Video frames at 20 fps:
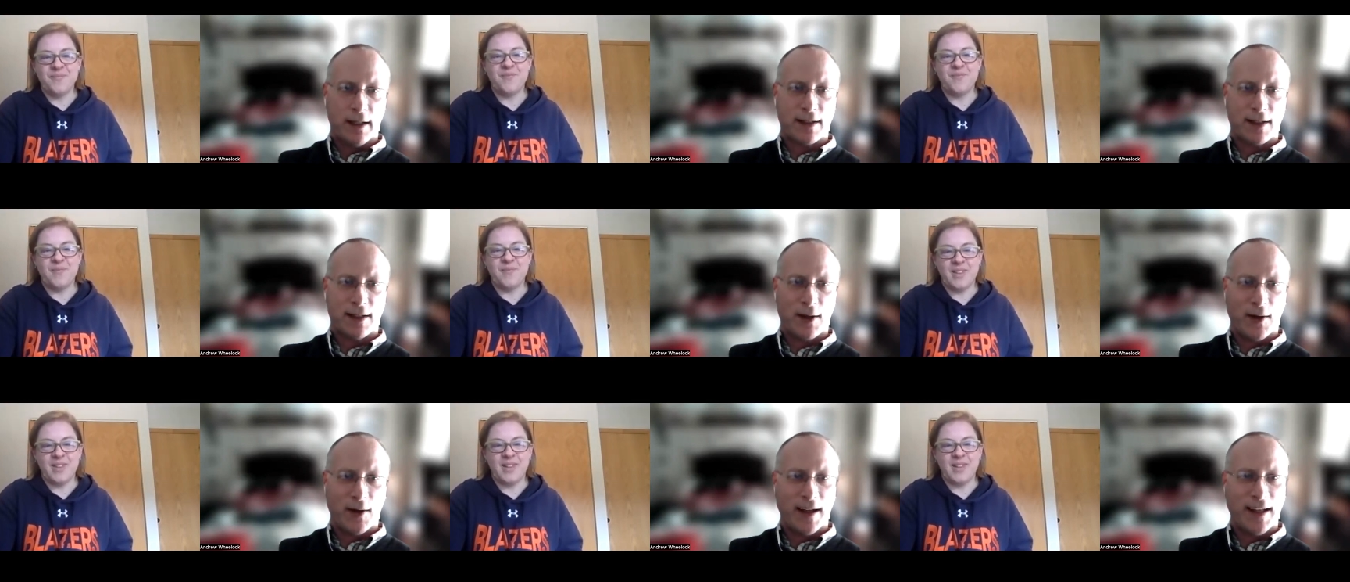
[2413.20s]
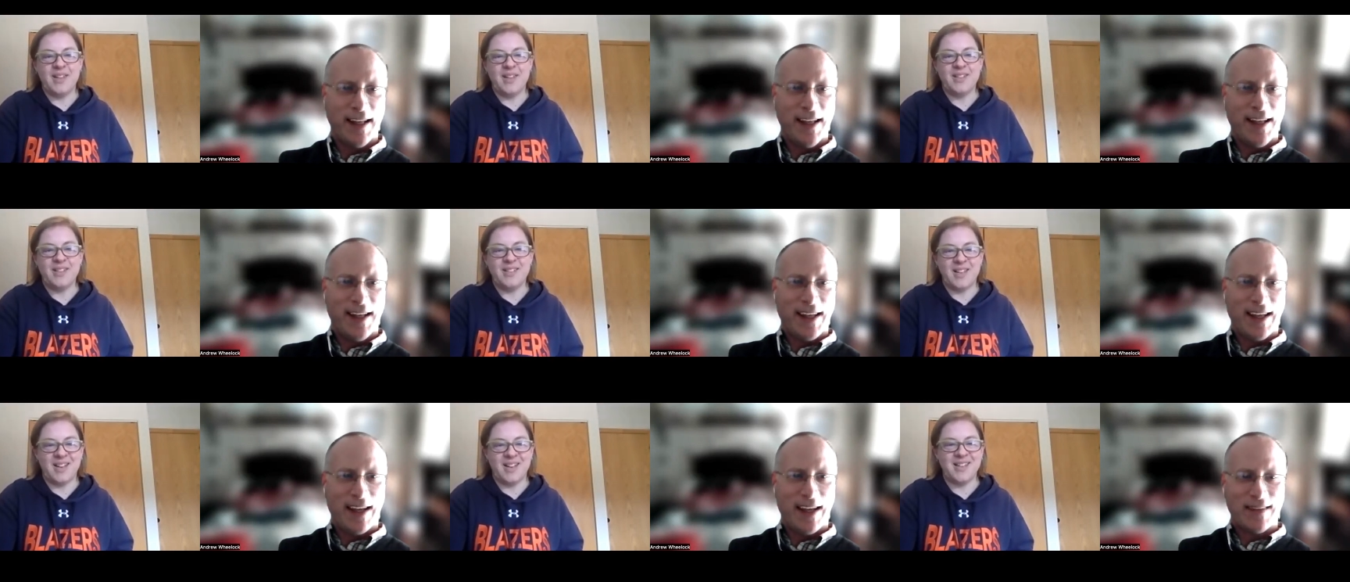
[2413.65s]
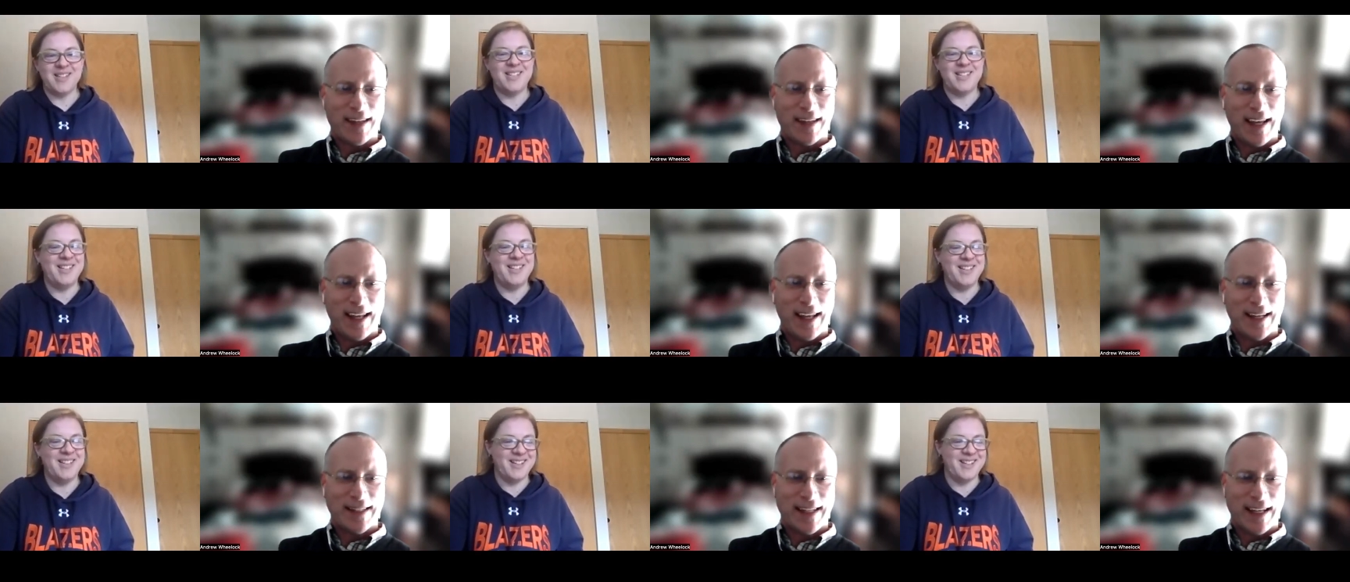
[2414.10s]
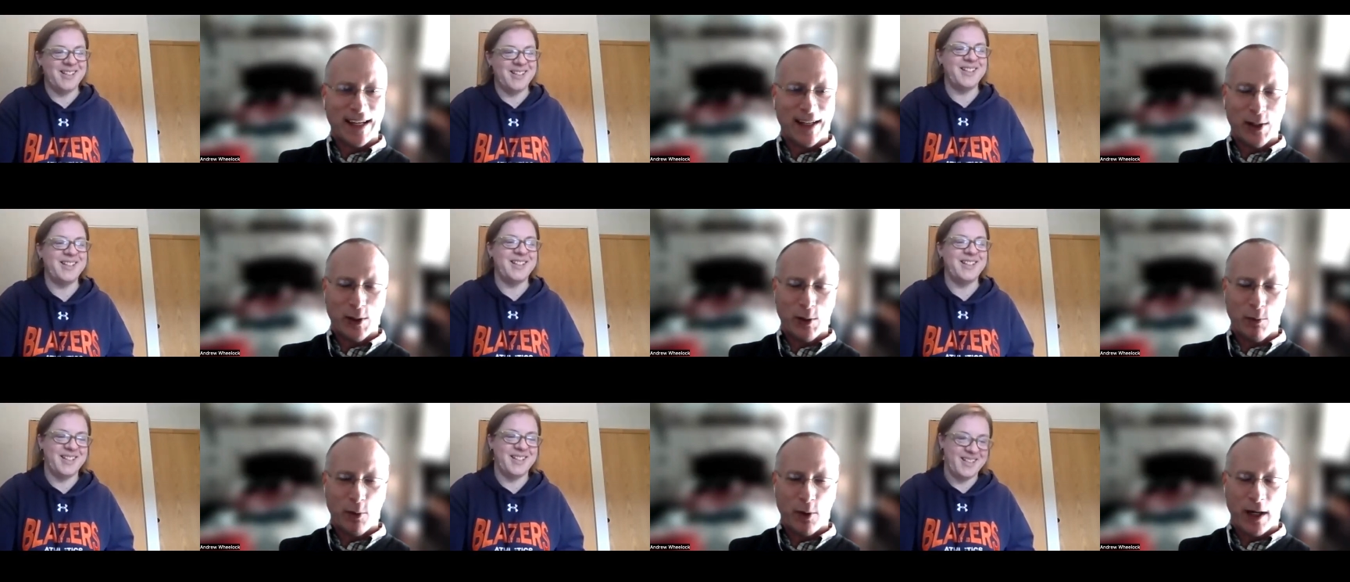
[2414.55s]
Speaker 1: so i have to kind of take a
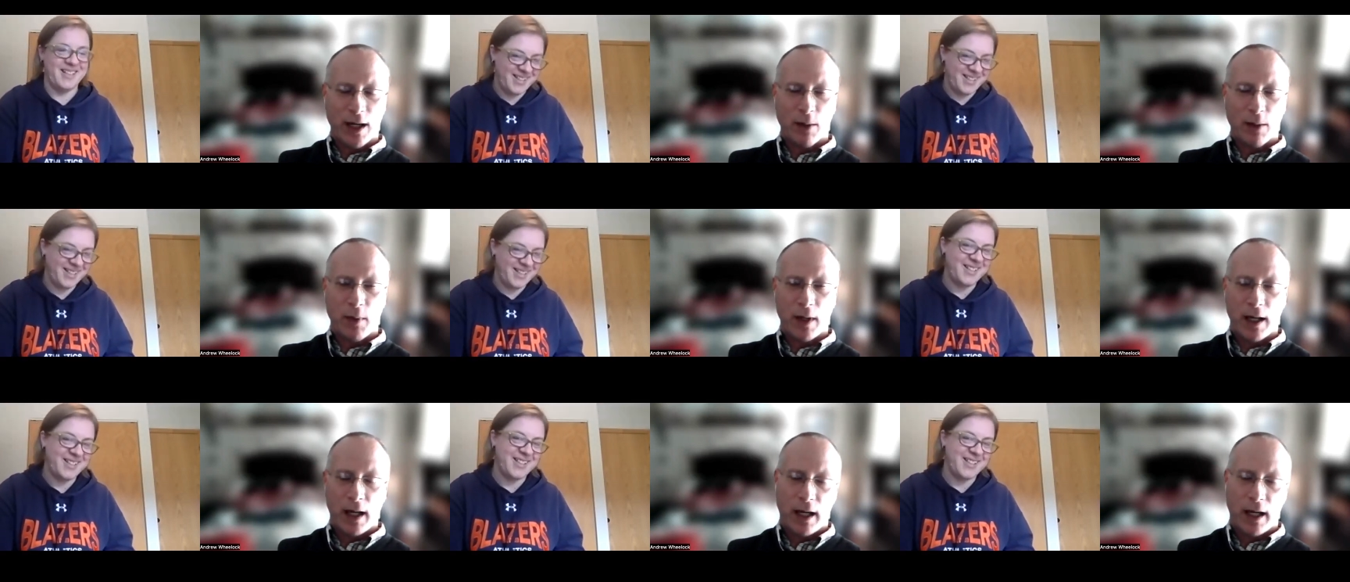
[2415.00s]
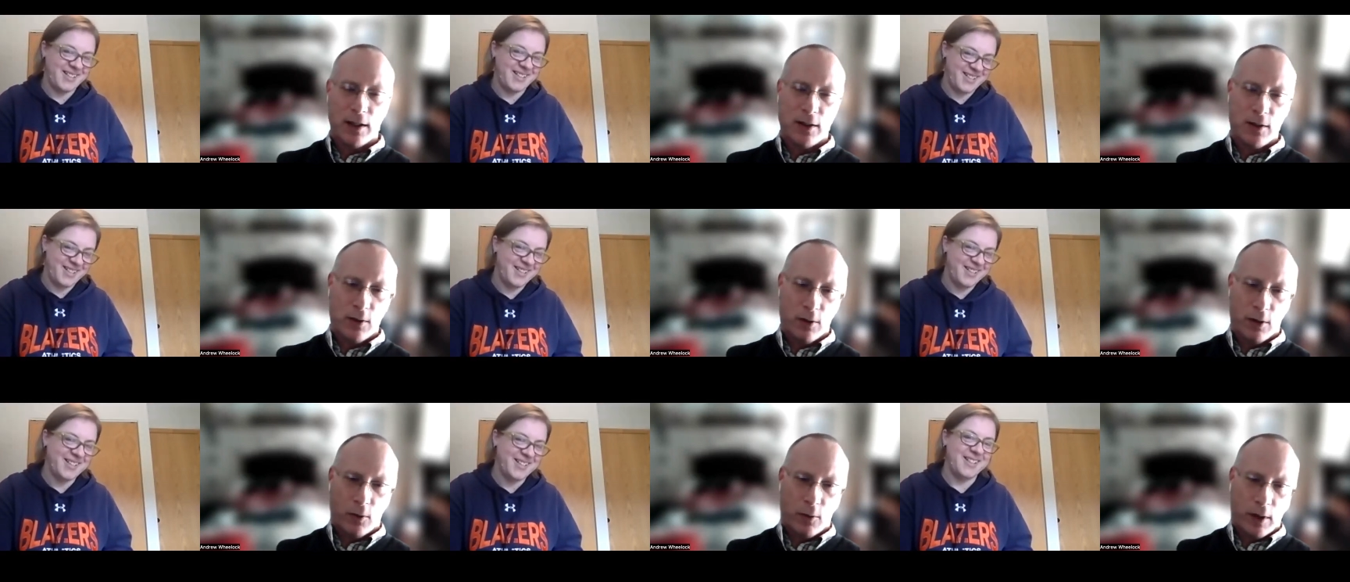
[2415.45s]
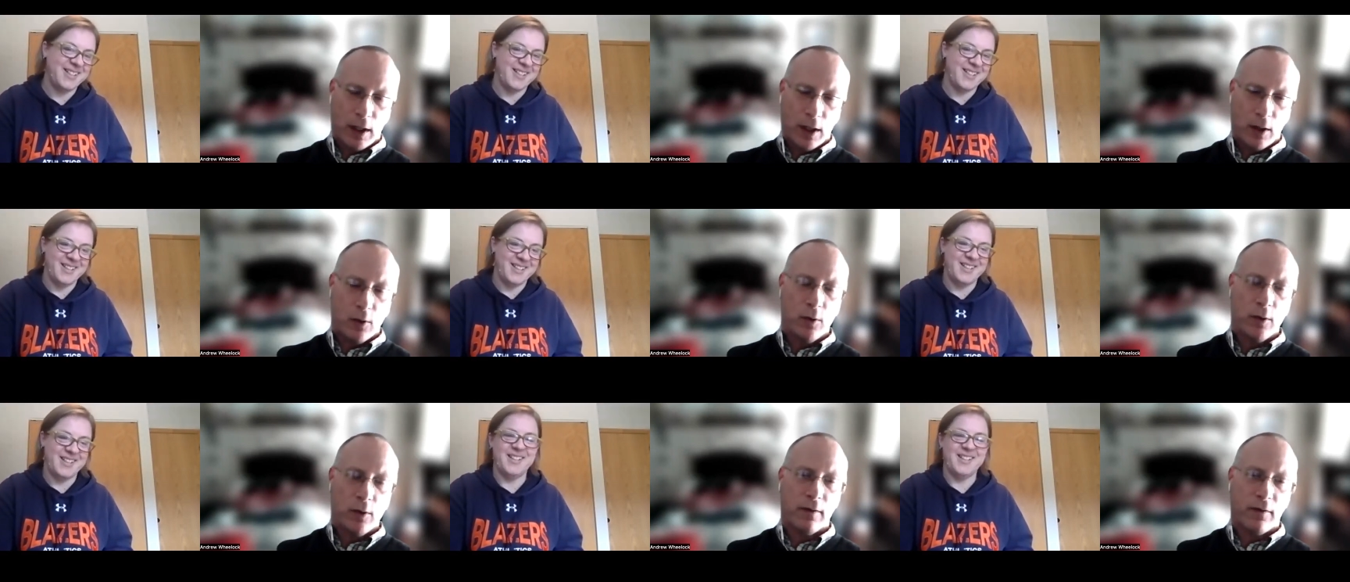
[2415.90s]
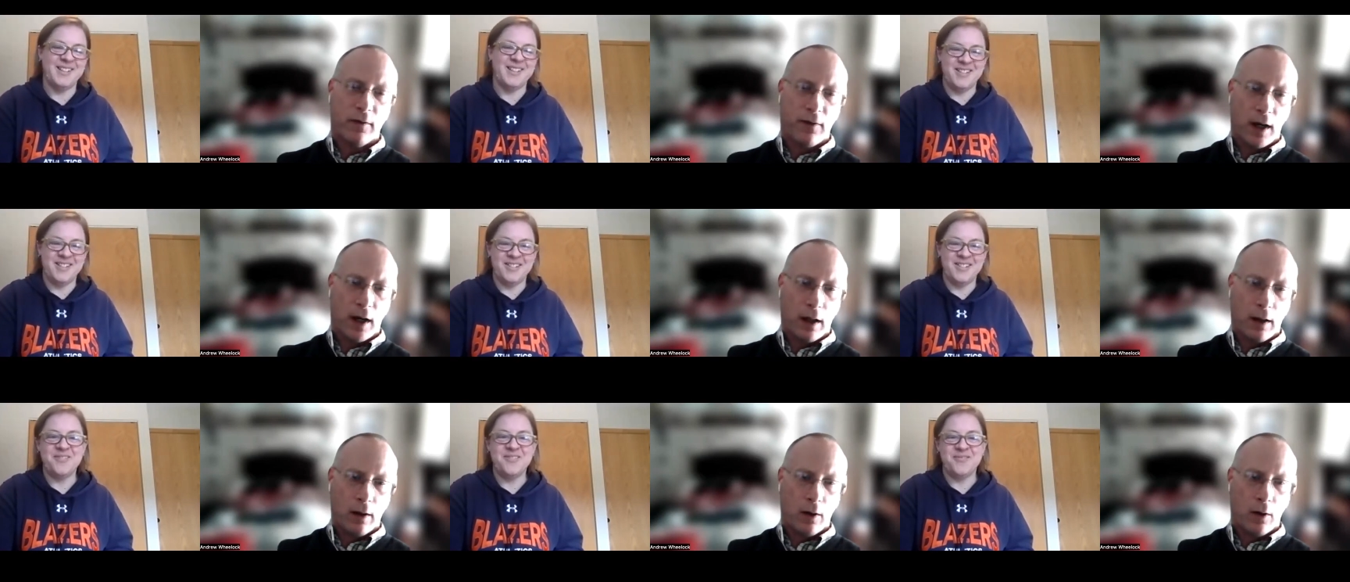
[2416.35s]
little break but i do agree who you
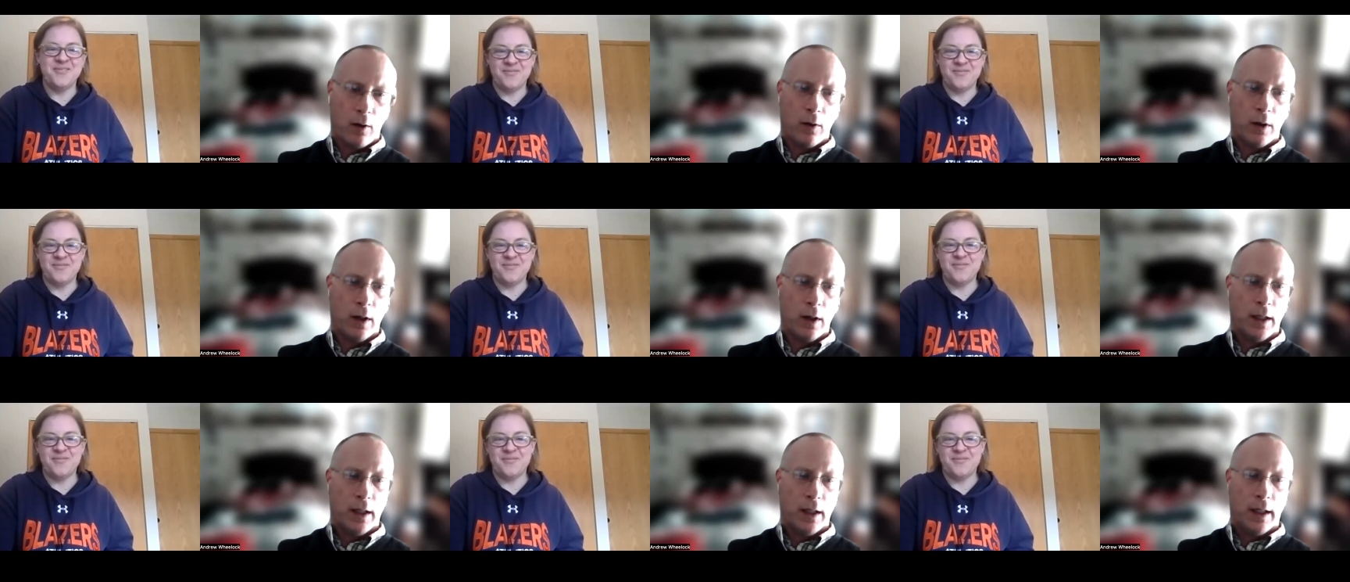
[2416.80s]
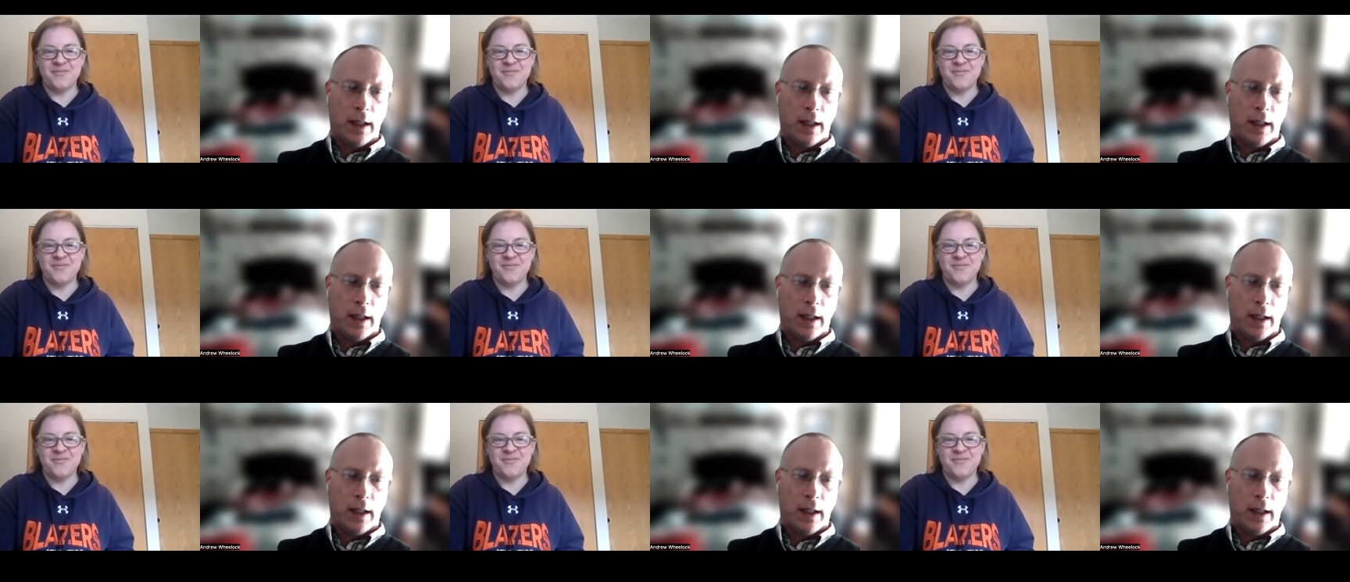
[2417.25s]
follow